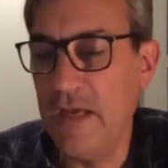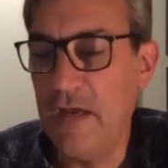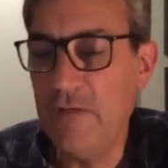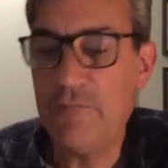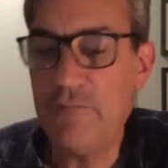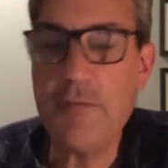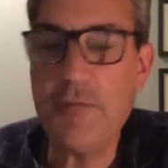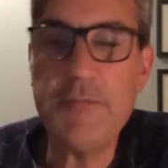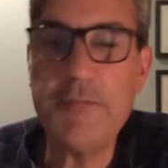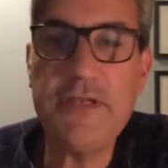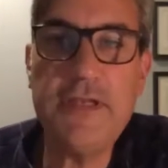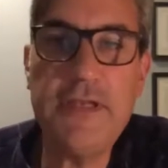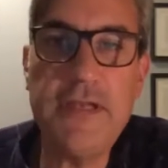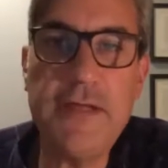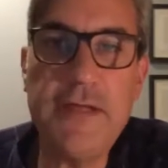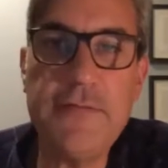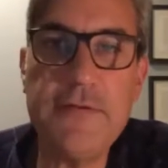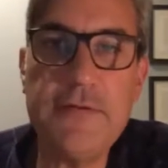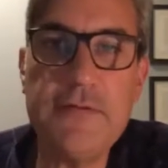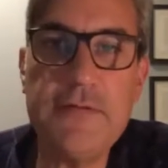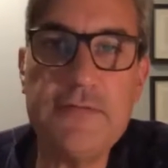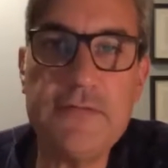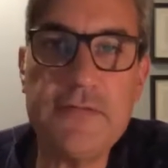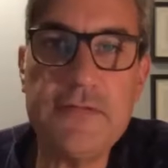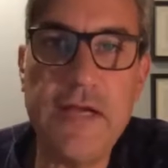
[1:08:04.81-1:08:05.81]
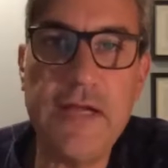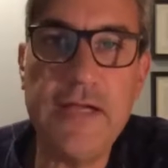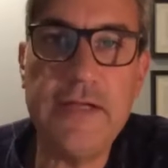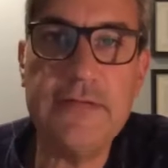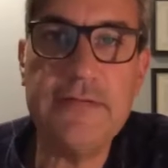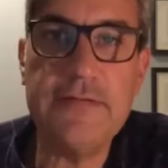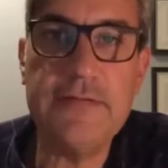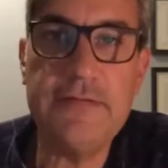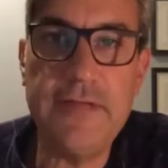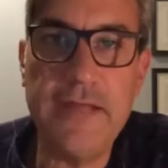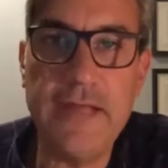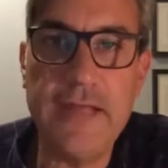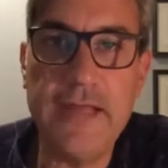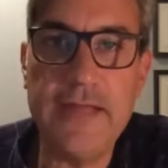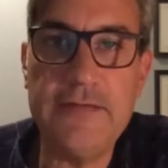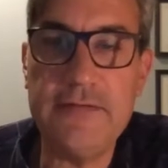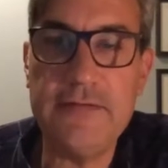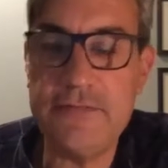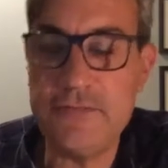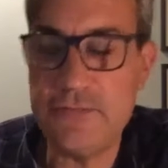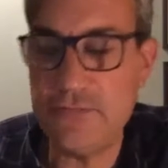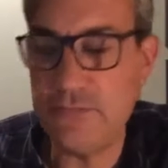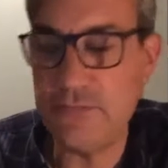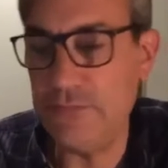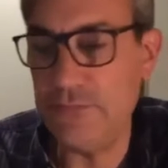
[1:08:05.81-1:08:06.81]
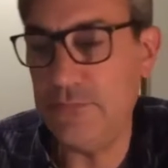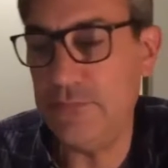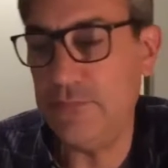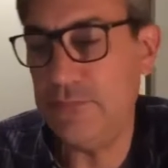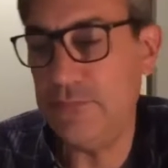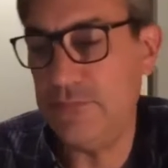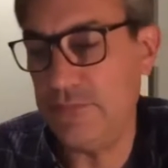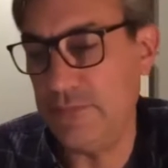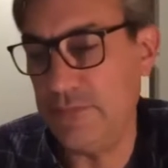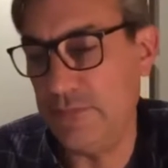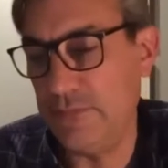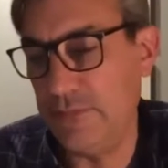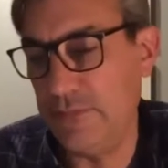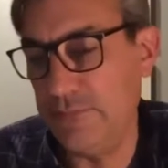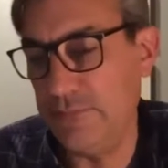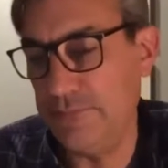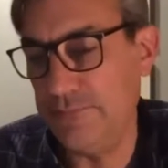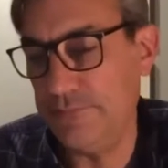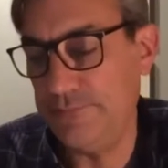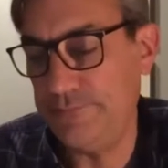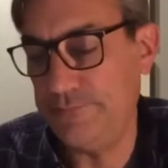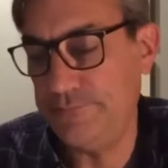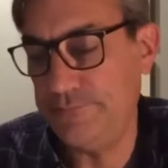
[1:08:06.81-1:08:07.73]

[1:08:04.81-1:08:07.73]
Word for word: from another child dead too soon.